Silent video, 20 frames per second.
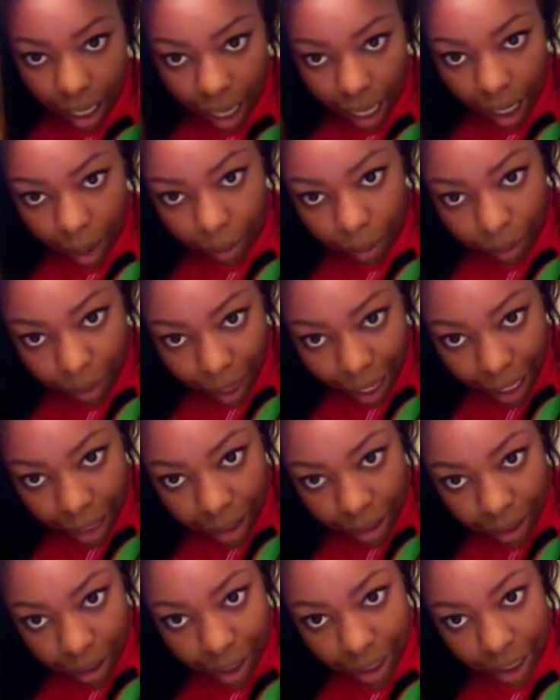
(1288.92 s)

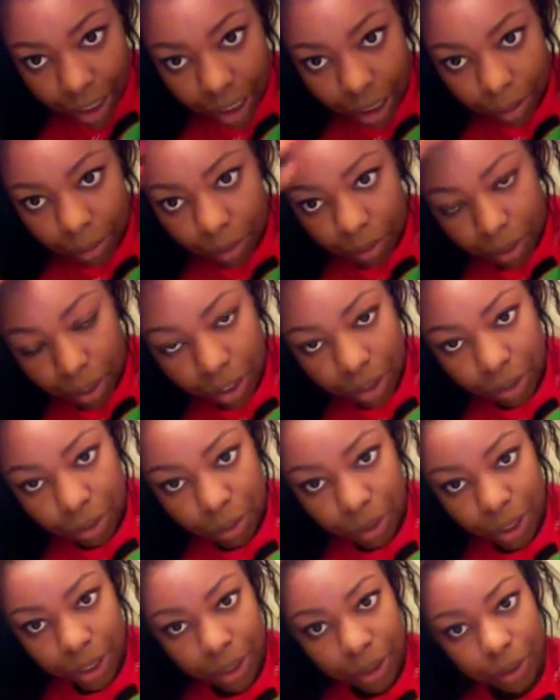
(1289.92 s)
I know how to camouflage
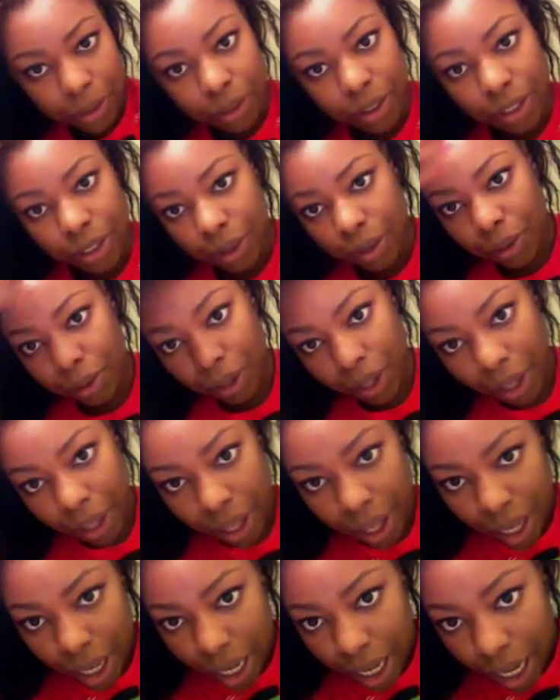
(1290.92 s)
well, so
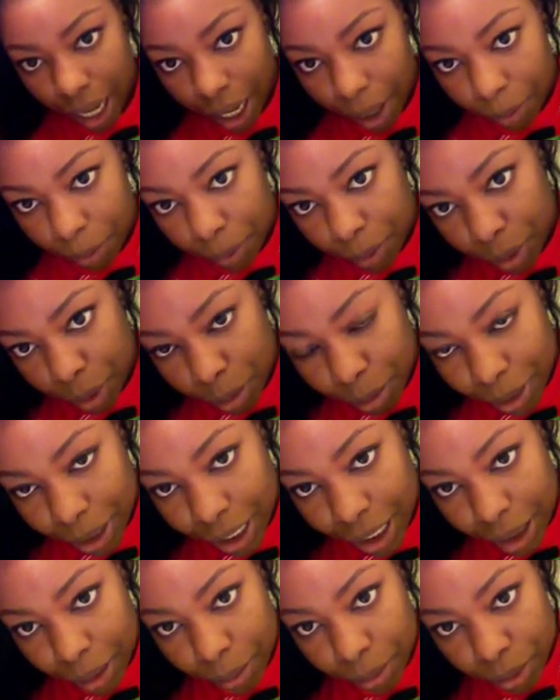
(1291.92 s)
I will
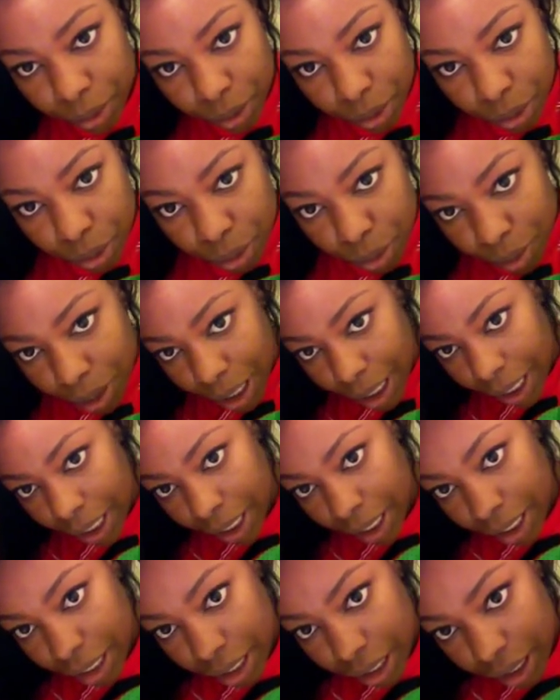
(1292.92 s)
be able to do
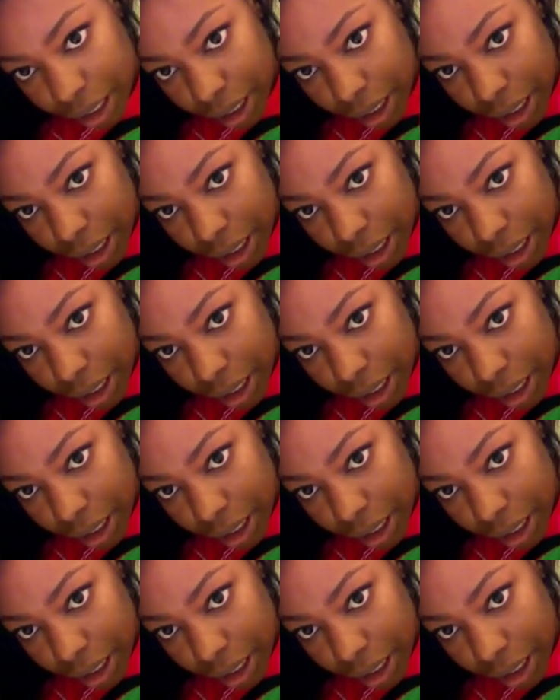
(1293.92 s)
like